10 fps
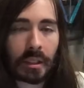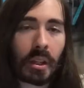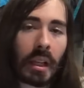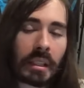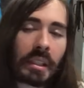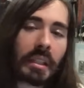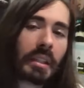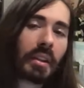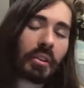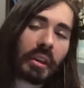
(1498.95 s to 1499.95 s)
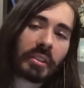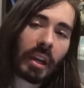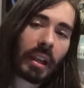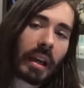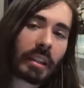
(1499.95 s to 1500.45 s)
So let's get into the things
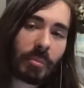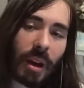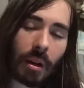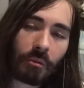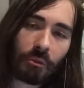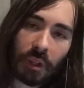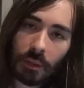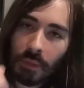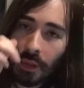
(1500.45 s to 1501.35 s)
I liked about Venom: